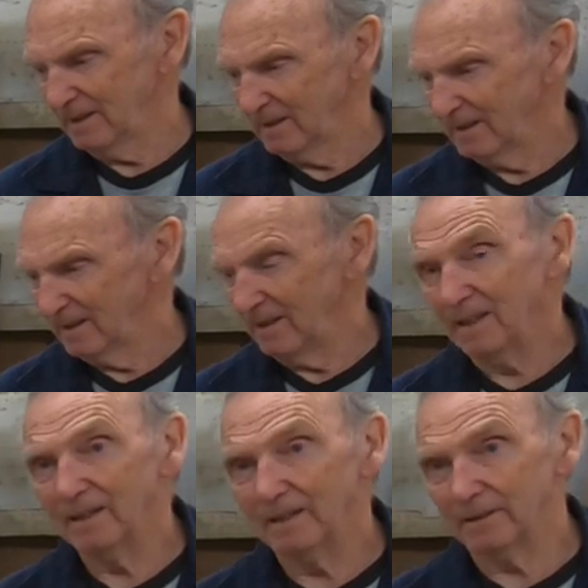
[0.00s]
Well, and how
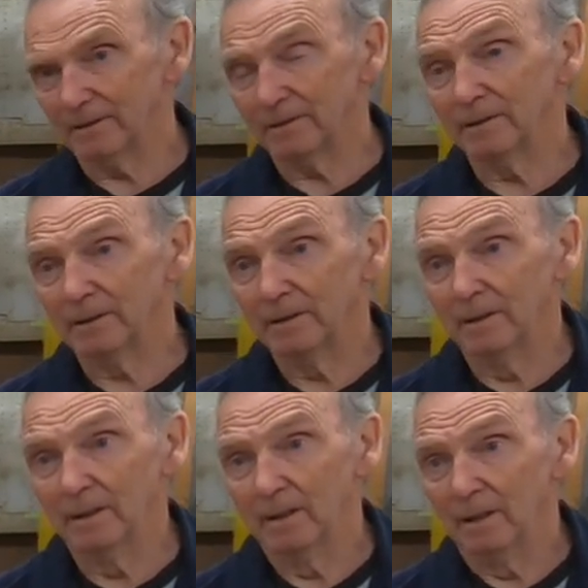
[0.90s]
many, do we
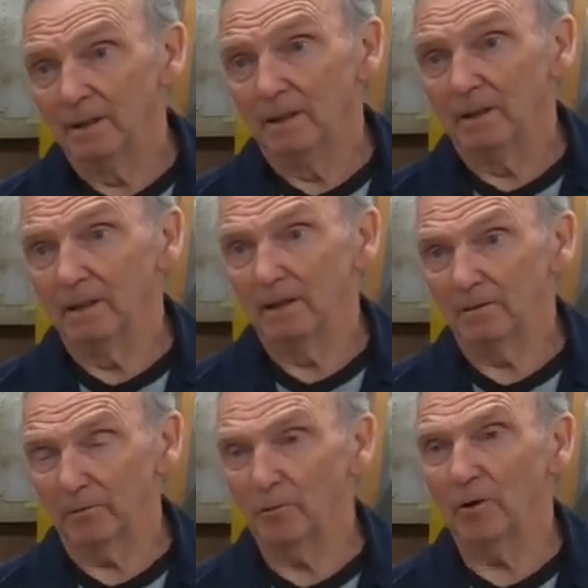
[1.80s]
have four or five?
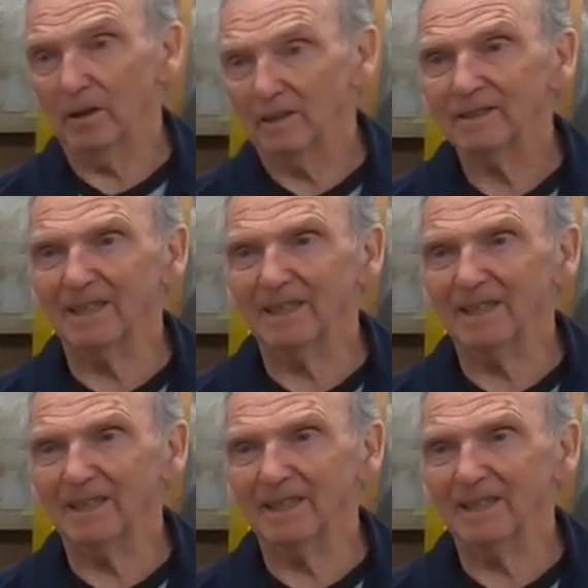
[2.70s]
Four.